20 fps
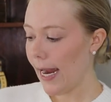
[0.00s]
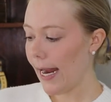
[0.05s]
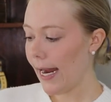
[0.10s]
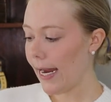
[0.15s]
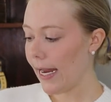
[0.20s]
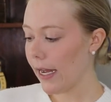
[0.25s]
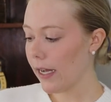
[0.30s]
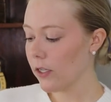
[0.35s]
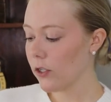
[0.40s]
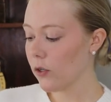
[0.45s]

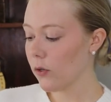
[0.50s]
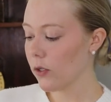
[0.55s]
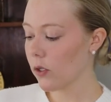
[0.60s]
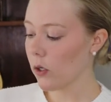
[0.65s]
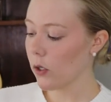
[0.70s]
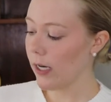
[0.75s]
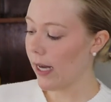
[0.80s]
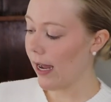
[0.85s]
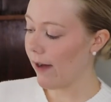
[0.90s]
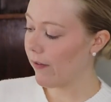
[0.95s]
And so
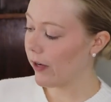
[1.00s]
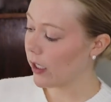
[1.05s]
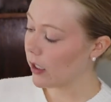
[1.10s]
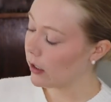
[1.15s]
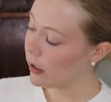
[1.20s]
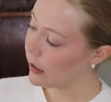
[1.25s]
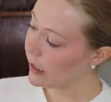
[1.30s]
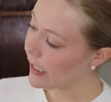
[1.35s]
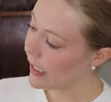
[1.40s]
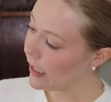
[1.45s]
it's going to have a
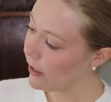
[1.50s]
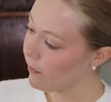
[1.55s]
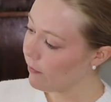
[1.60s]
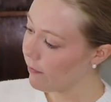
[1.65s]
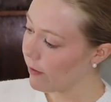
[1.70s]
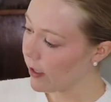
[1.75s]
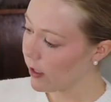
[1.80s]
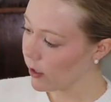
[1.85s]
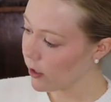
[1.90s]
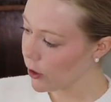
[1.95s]
clean
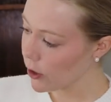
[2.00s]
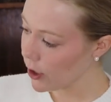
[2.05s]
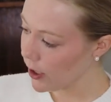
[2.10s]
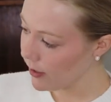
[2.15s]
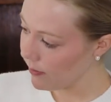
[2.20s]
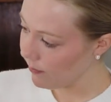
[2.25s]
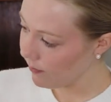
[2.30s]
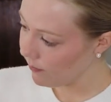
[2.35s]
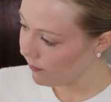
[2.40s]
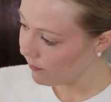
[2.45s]

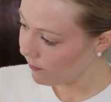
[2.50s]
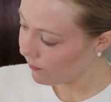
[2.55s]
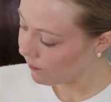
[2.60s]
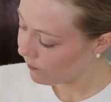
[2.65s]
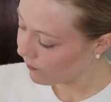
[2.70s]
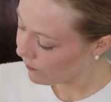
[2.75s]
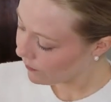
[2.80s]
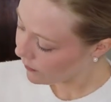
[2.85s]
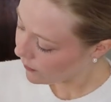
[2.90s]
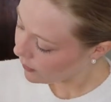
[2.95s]
function,
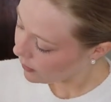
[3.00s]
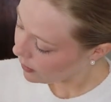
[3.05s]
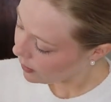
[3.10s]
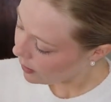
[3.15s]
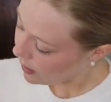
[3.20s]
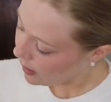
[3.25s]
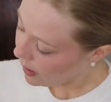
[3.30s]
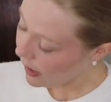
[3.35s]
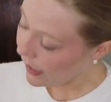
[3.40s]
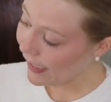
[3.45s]

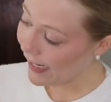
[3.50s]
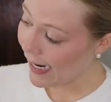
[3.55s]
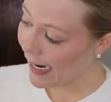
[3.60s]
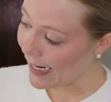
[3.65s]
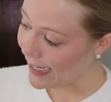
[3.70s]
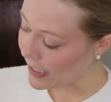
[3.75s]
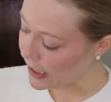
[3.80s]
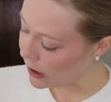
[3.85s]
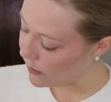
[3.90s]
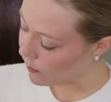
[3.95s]

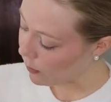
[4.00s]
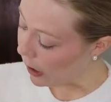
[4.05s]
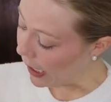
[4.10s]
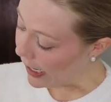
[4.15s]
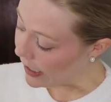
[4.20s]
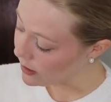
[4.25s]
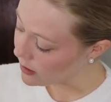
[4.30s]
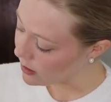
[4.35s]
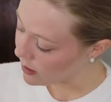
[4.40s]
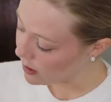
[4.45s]
ice
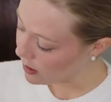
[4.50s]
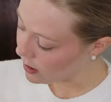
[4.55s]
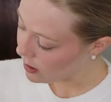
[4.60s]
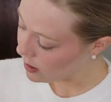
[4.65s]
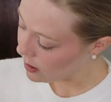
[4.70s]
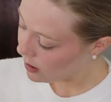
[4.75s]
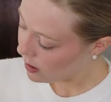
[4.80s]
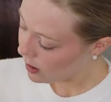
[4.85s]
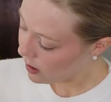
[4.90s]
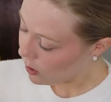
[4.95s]

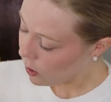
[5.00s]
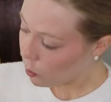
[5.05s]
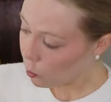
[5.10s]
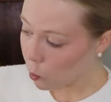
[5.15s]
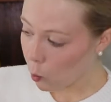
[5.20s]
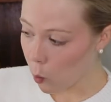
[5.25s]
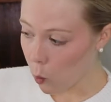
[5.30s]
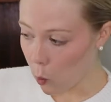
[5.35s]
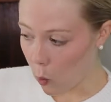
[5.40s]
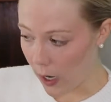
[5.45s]
press,
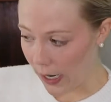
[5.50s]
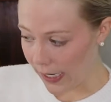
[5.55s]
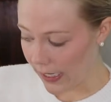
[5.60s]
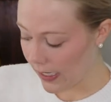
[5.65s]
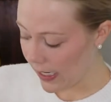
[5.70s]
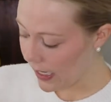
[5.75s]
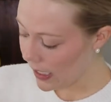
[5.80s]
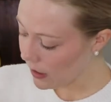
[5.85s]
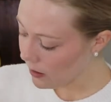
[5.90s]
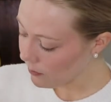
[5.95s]

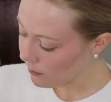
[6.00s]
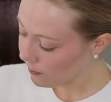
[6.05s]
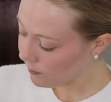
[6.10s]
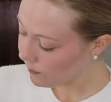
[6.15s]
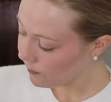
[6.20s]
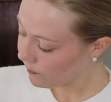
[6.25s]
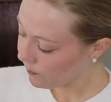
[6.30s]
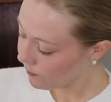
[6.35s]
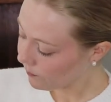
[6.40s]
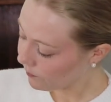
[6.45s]
whitening,
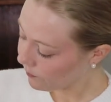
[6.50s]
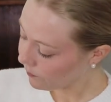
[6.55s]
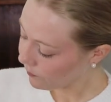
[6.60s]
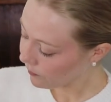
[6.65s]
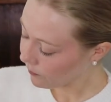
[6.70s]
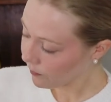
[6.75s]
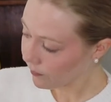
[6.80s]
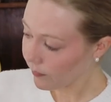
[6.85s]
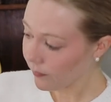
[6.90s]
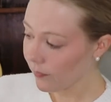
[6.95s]

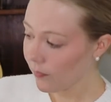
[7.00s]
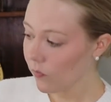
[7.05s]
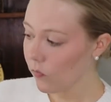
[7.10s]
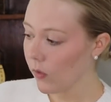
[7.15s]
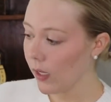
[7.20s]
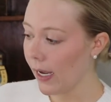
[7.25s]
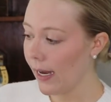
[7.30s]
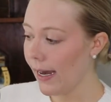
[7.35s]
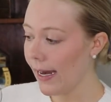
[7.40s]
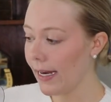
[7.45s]

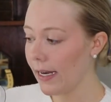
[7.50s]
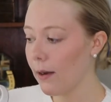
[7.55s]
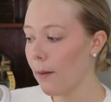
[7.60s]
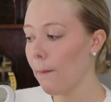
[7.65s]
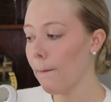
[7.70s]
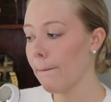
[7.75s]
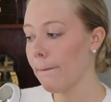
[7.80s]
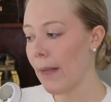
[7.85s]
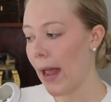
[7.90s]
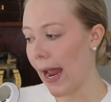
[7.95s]

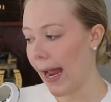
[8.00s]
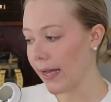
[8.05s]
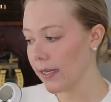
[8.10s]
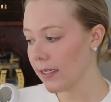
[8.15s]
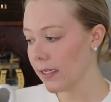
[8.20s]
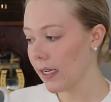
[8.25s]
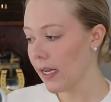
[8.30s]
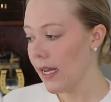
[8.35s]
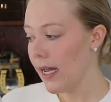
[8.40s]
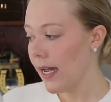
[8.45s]
and
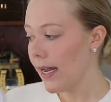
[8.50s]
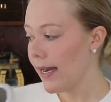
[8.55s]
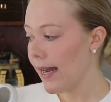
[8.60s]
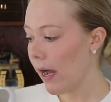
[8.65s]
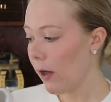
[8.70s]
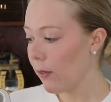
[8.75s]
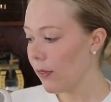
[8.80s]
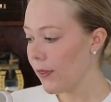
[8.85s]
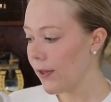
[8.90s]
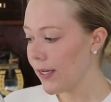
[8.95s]
mask.
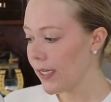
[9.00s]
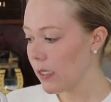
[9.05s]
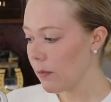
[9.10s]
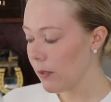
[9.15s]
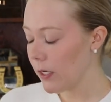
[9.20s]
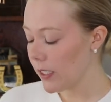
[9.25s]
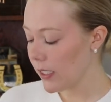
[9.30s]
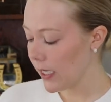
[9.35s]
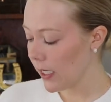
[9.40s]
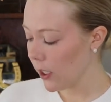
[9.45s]
Now this
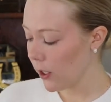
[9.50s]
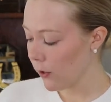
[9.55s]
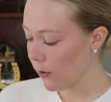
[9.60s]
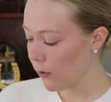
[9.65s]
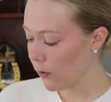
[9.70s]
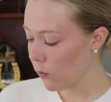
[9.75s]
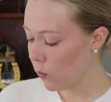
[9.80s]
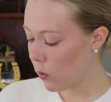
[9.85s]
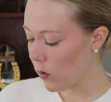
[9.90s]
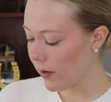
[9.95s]

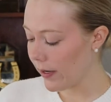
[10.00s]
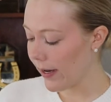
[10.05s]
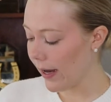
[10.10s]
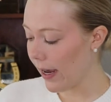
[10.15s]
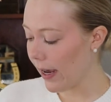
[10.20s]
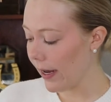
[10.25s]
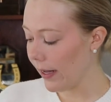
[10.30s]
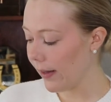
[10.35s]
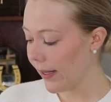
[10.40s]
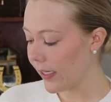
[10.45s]
particular one
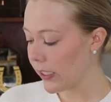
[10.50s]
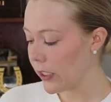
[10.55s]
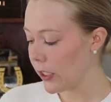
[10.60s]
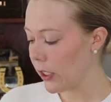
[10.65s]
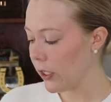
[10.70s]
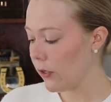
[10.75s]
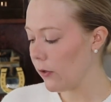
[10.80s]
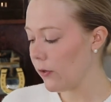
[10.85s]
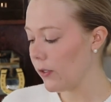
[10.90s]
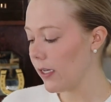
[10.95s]
I like
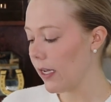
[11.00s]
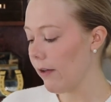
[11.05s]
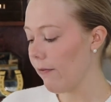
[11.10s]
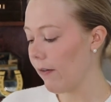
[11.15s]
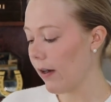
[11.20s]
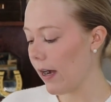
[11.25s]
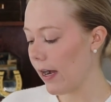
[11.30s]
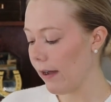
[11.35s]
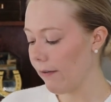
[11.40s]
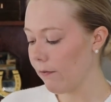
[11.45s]
to use
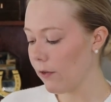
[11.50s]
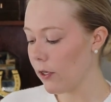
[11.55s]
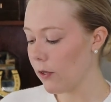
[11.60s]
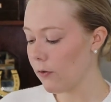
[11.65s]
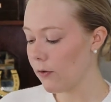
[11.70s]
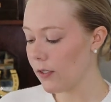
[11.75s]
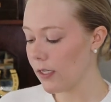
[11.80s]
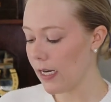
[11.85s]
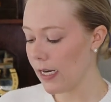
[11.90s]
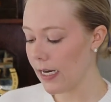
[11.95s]
if I've
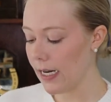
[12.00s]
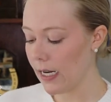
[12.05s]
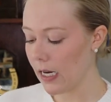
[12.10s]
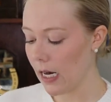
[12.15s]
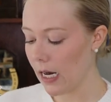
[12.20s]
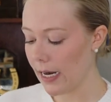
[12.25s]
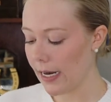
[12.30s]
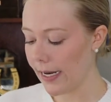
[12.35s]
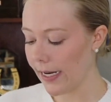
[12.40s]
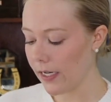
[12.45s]
used any
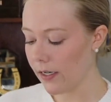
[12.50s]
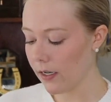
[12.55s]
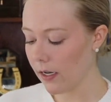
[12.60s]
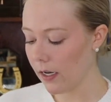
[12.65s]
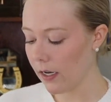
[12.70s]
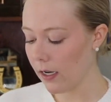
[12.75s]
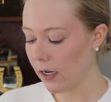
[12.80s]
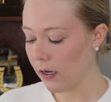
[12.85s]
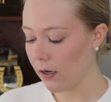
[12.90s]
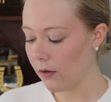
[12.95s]
kind
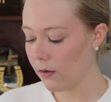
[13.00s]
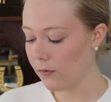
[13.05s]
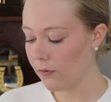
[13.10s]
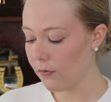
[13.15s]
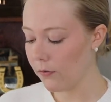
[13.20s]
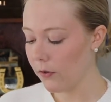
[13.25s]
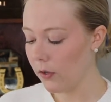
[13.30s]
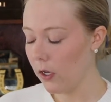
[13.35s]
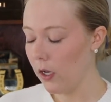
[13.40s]
of